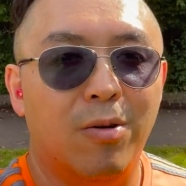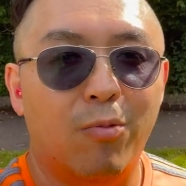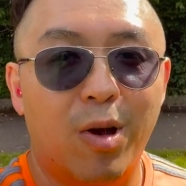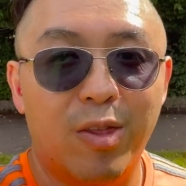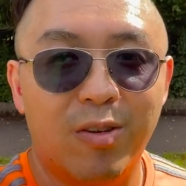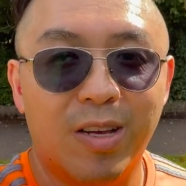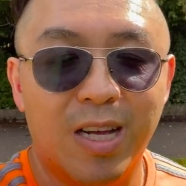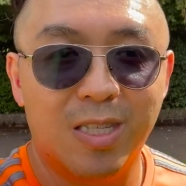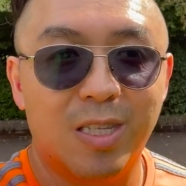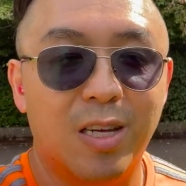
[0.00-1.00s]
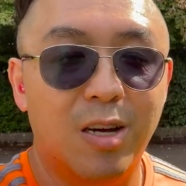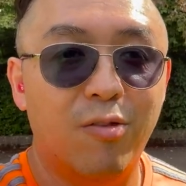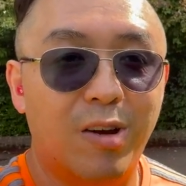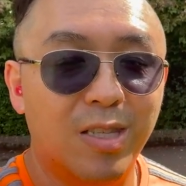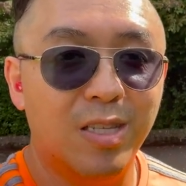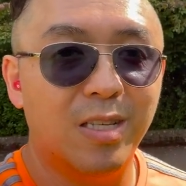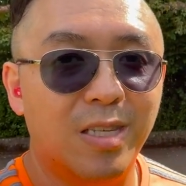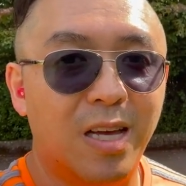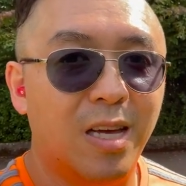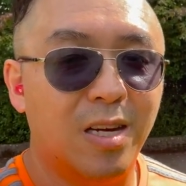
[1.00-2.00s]
weather gets horrendous
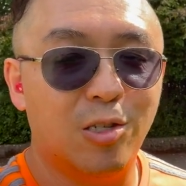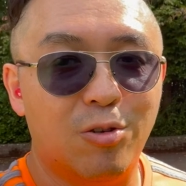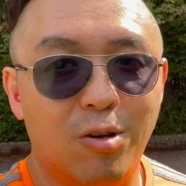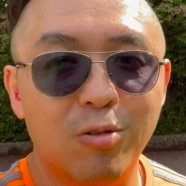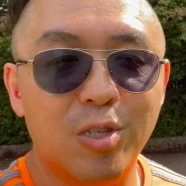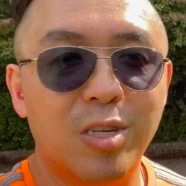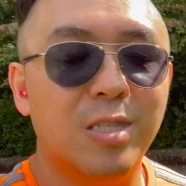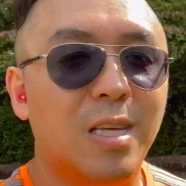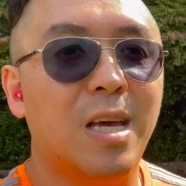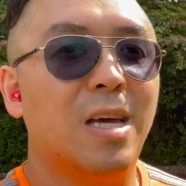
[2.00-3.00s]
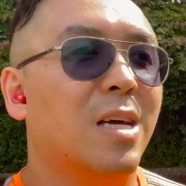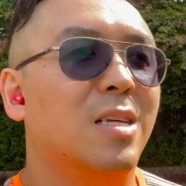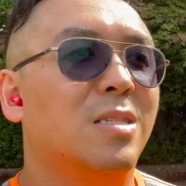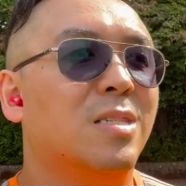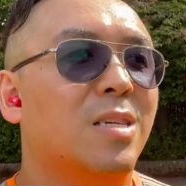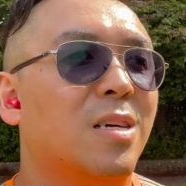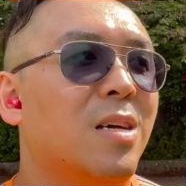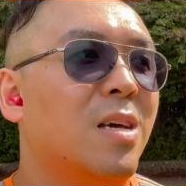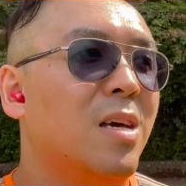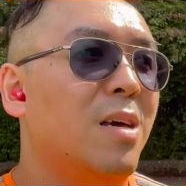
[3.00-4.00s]
and atrocious and
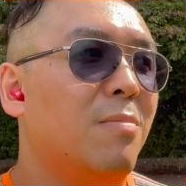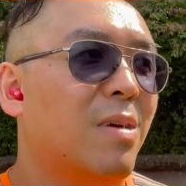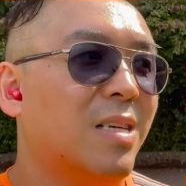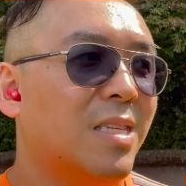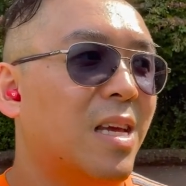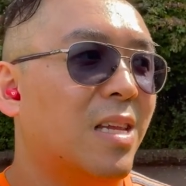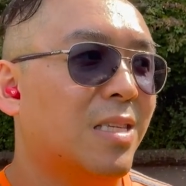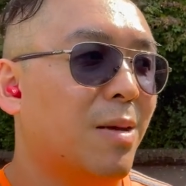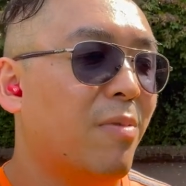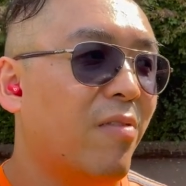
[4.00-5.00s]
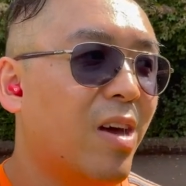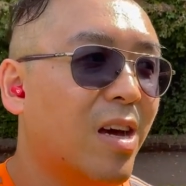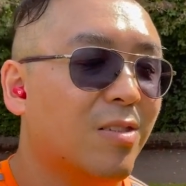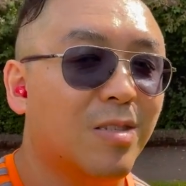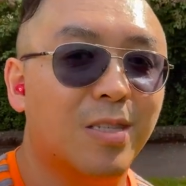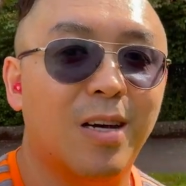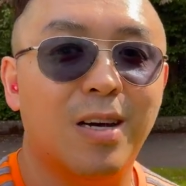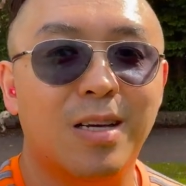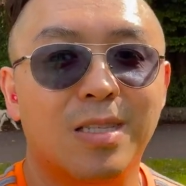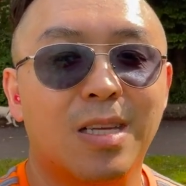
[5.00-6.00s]
it makes any type of
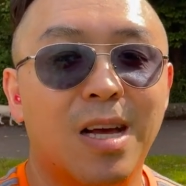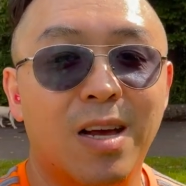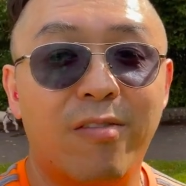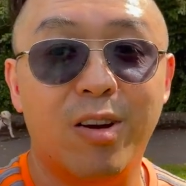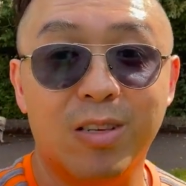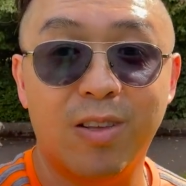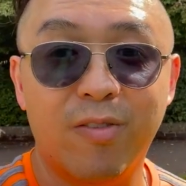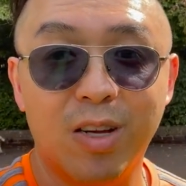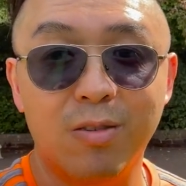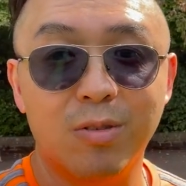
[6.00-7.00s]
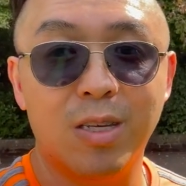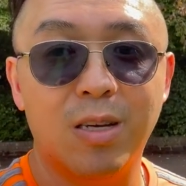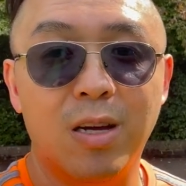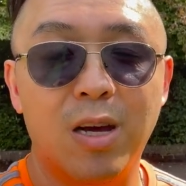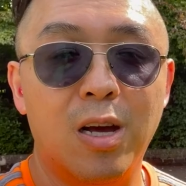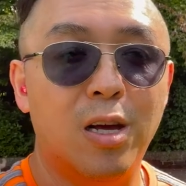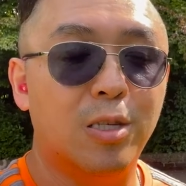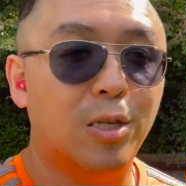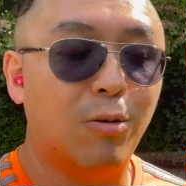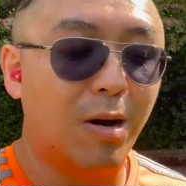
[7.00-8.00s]
exercise very difficult.
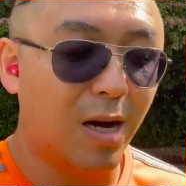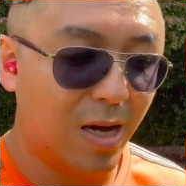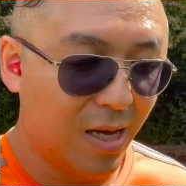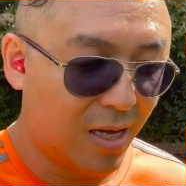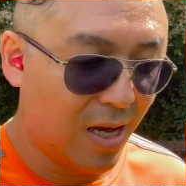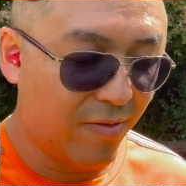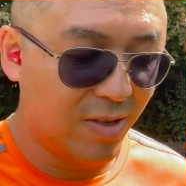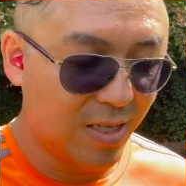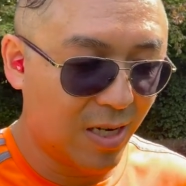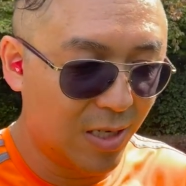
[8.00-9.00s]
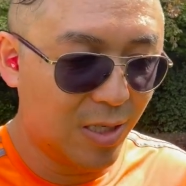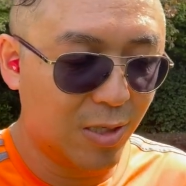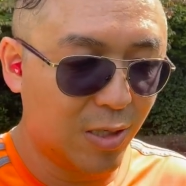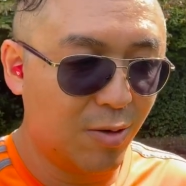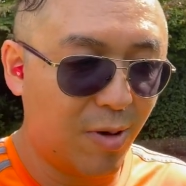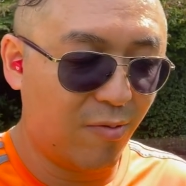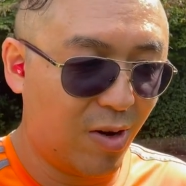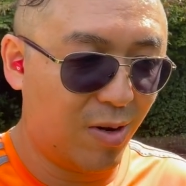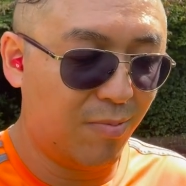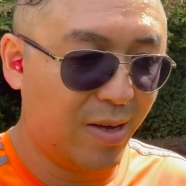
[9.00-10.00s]
So I have decided to do my
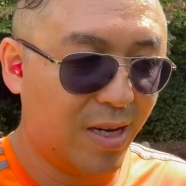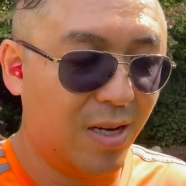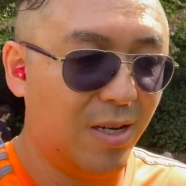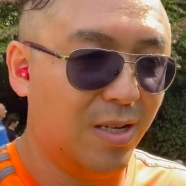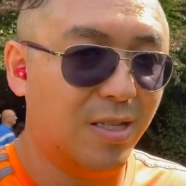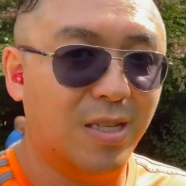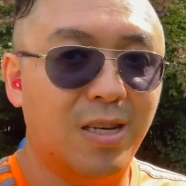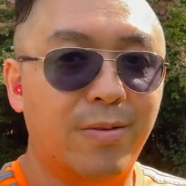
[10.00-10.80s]
run because,